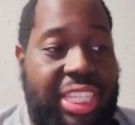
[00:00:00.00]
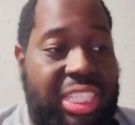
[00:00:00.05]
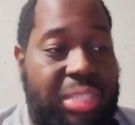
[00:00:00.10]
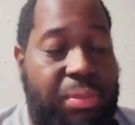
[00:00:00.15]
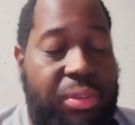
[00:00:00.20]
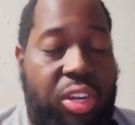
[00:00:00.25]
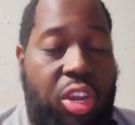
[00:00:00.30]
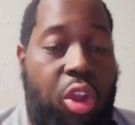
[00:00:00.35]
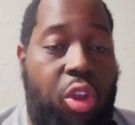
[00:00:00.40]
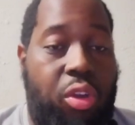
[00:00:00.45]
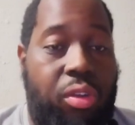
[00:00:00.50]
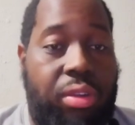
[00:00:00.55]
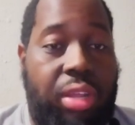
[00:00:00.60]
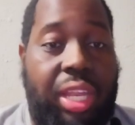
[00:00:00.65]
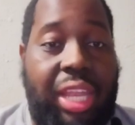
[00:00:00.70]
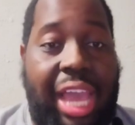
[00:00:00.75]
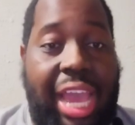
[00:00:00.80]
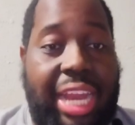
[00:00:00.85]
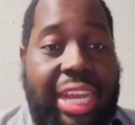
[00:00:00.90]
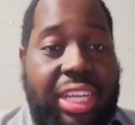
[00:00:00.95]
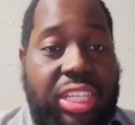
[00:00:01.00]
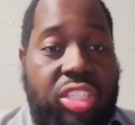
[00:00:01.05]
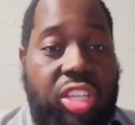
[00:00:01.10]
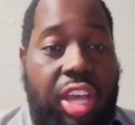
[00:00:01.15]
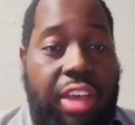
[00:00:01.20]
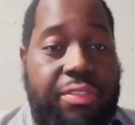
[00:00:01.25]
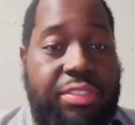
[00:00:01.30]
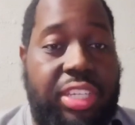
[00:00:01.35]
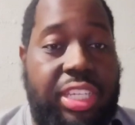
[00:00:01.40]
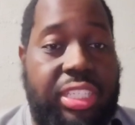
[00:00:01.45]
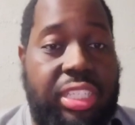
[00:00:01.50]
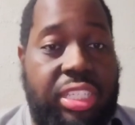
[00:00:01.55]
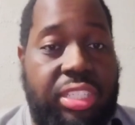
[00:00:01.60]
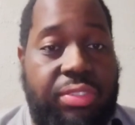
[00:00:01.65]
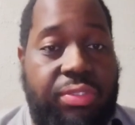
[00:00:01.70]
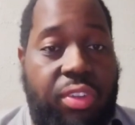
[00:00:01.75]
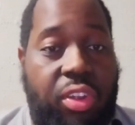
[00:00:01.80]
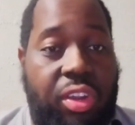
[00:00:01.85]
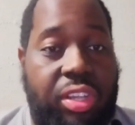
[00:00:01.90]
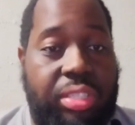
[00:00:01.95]
He's been hurt a lot of this offseason
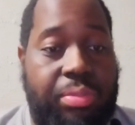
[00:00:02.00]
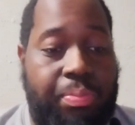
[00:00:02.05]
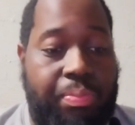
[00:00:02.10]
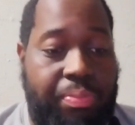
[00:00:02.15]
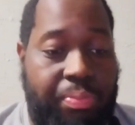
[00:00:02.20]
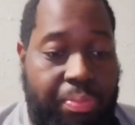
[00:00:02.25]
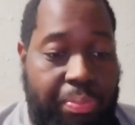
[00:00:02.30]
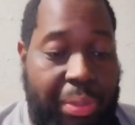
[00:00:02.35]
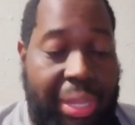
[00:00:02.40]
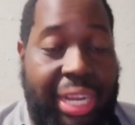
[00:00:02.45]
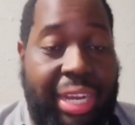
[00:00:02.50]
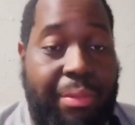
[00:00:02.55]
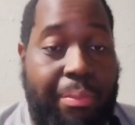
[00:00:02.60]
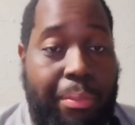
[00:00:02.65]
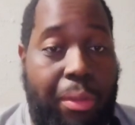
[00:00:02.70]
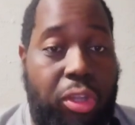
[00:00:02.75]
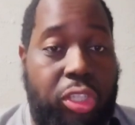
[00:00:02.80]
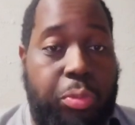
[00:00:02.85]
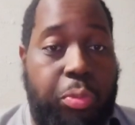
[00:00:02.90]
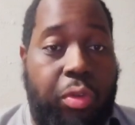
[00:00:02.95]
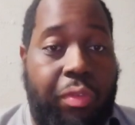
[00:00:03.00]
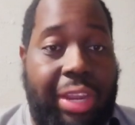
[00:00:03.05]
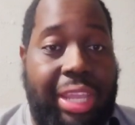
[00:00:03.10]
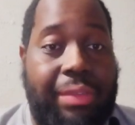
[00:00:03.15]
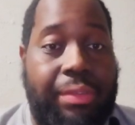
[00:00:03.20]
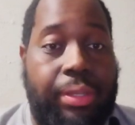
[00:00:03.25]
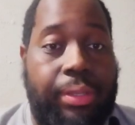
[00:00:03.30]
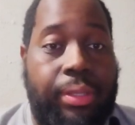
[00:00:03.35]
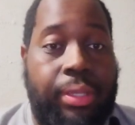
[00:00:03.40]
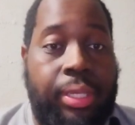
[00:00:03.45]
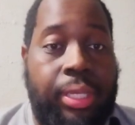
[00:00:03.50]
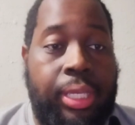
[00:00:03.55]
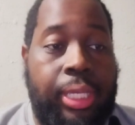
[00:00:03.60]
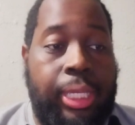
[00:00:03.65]
as far as being a Baltimore Raven.